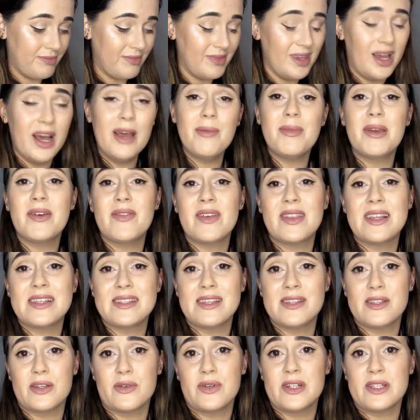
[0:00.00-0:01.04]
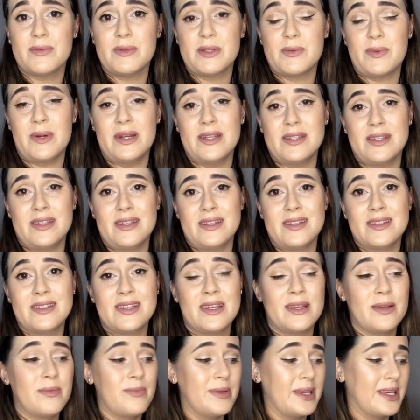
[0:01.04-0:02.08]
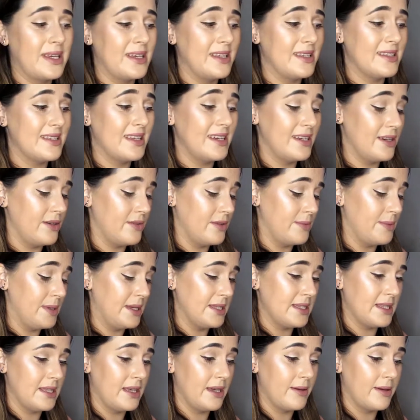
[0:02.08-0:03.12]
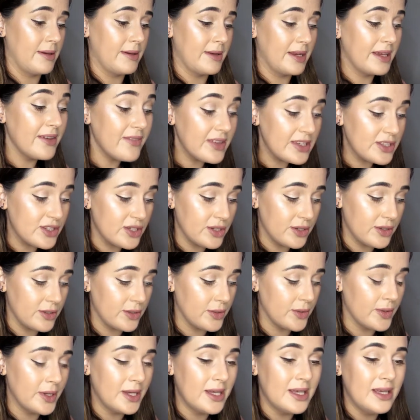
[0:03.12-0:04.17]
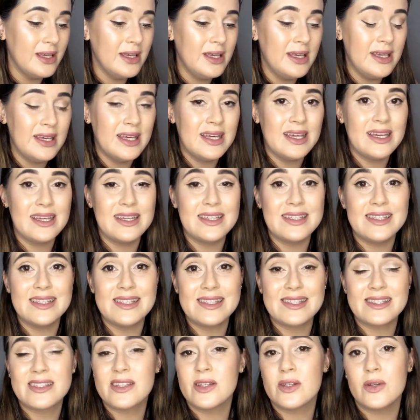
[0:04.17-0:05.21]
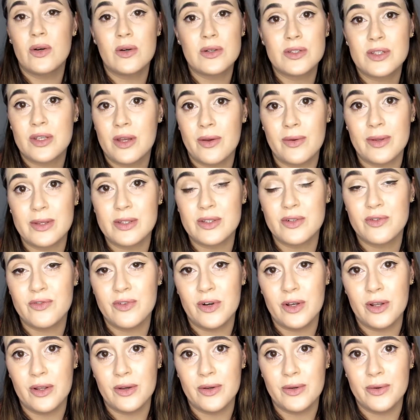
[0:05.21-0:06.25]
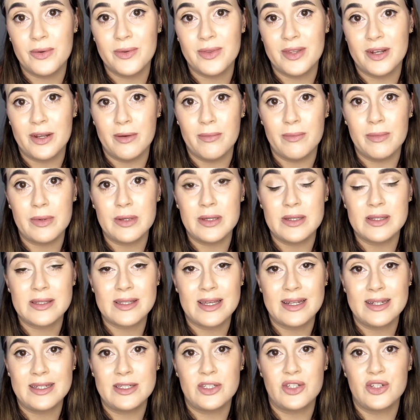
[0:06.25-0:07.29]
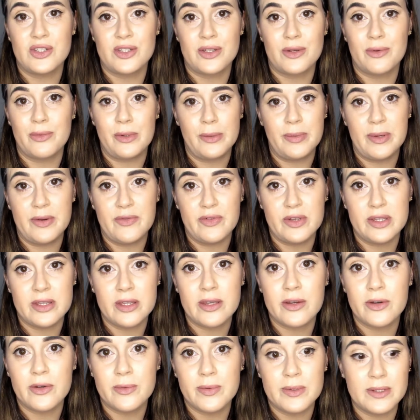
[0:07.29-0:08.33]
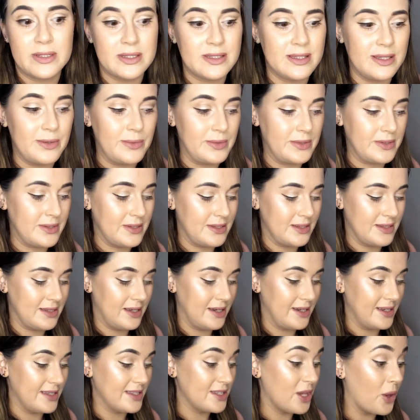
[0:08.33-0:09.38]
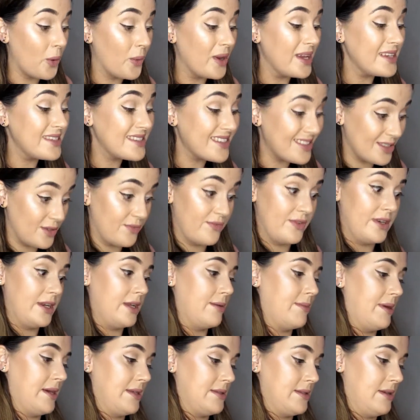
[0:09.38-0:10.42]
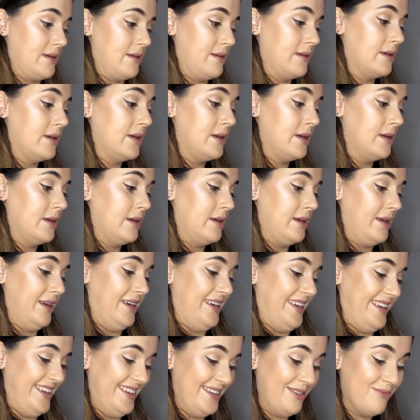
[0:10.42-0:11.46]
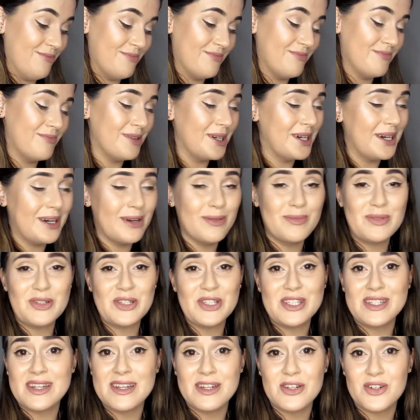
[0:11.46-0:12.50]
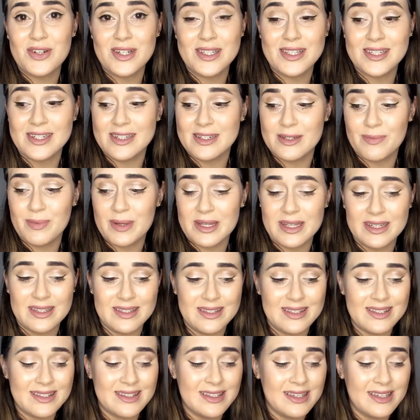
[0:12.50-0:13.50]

I'm giving this as a Christmas present because I know the person that I'm going to give it to is not going to follow the numbers and it's just going to rip everything open to see what's inside. So it doesn't really matter. But I'm just interested because